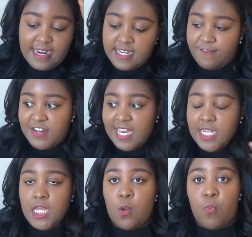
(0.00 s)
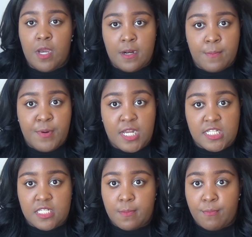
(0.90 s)
I definitely would put
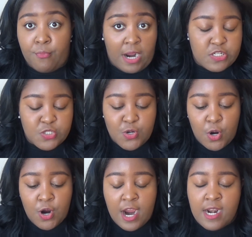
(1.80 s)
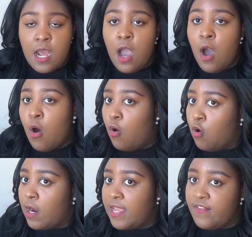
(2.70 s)
some bronzer on
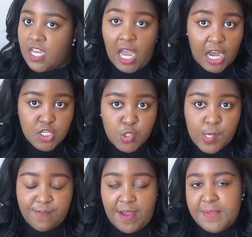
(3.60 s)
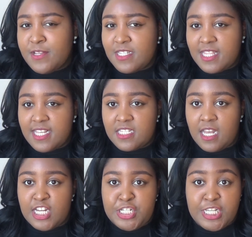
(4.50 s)
or even contour if I'm using this,
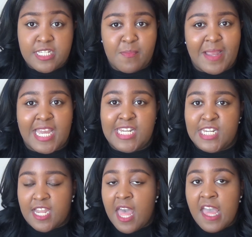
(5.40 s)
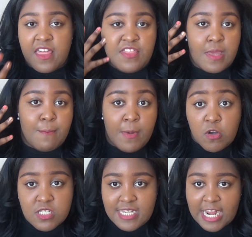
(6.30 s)
just to make it look the
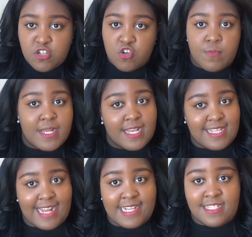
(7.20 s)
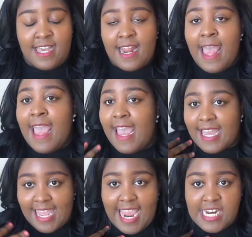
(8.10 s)
most natural, because like I said,
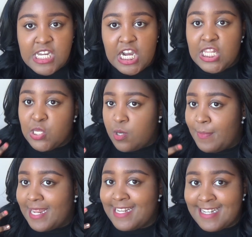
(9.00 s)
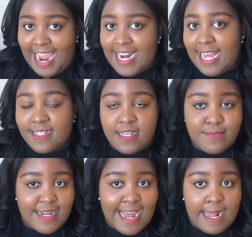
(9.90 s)
it can look a little bit light at
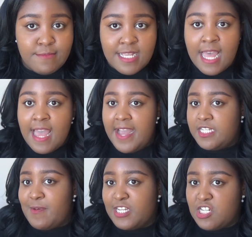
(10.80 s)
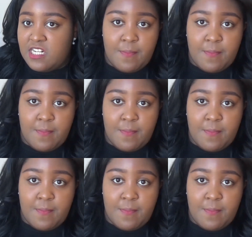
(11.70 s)
sometimes, especially